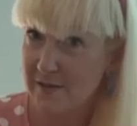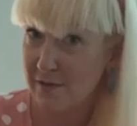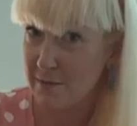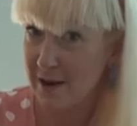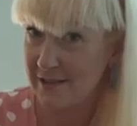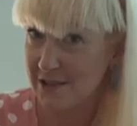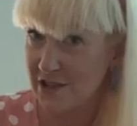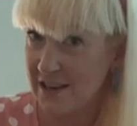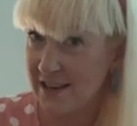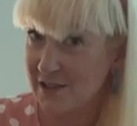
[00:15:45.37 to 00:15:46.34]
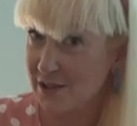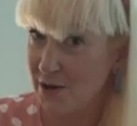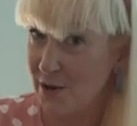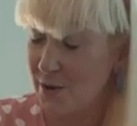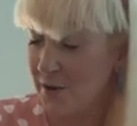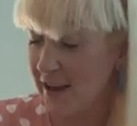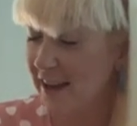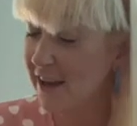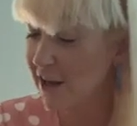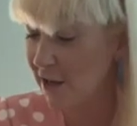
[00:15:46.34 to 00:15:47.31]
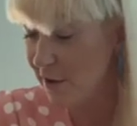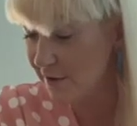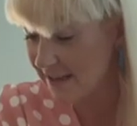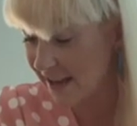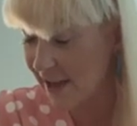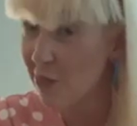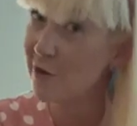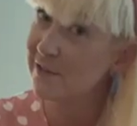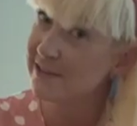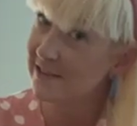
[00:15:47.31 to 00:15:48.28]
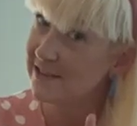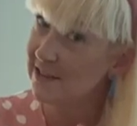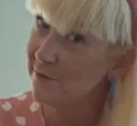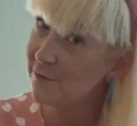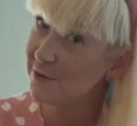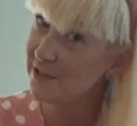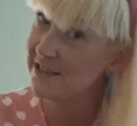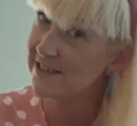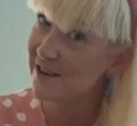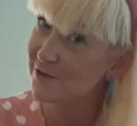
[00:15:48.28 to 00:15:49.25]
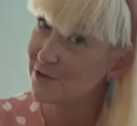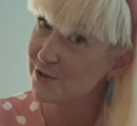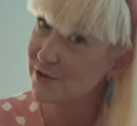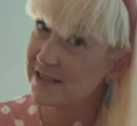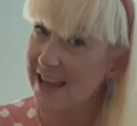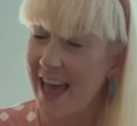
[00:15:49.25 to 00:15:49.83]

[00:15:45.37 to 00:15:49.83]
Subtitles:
from last year too, including those 1940s style shorts